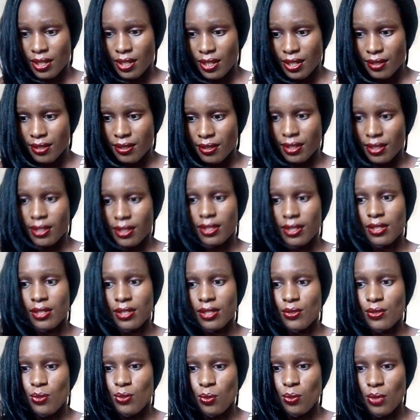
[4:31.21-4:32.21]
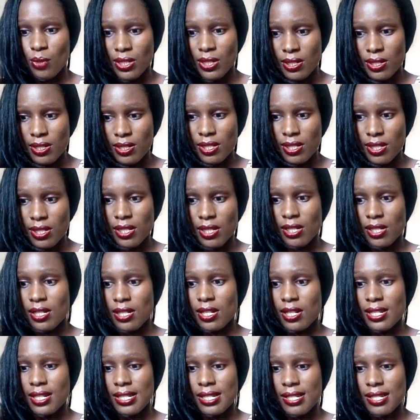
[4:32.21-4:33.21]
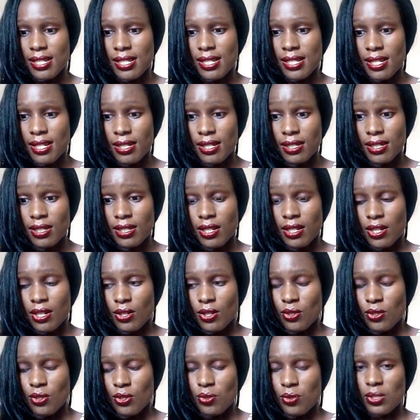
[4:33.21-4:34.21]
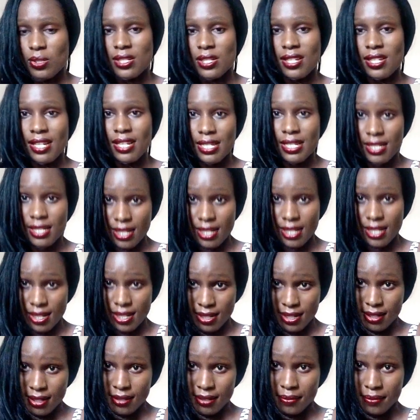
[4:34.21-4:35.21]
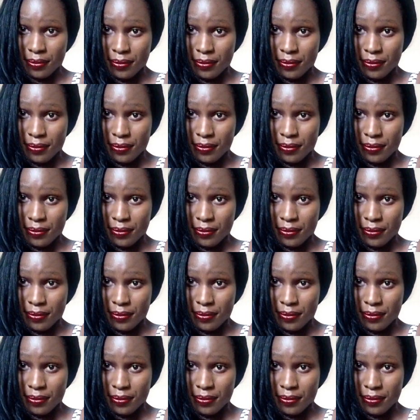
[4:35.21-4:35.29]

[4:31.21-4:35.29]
I think in 2019 or 2018.